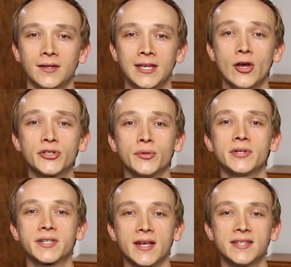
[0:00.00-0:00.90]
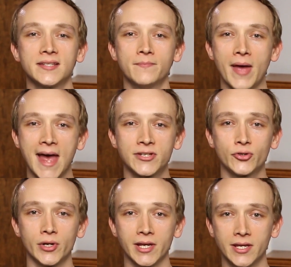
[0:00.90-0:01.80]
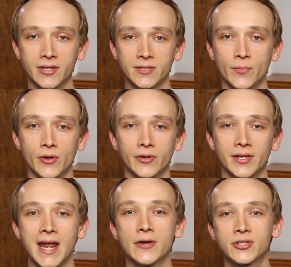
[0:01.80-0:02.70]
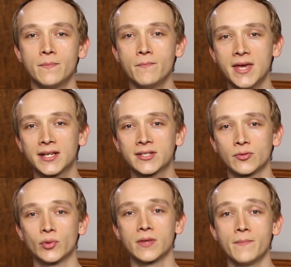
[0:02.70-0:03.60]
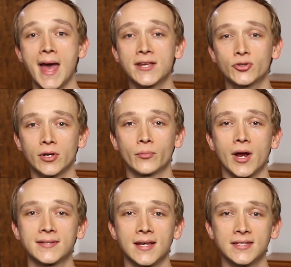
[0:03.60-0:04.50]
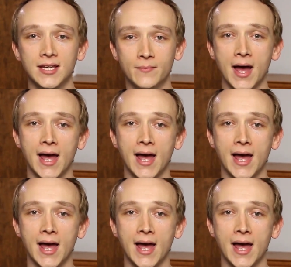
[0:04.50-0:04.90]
He also discusses mastering in this book and how to mix with the mastering process in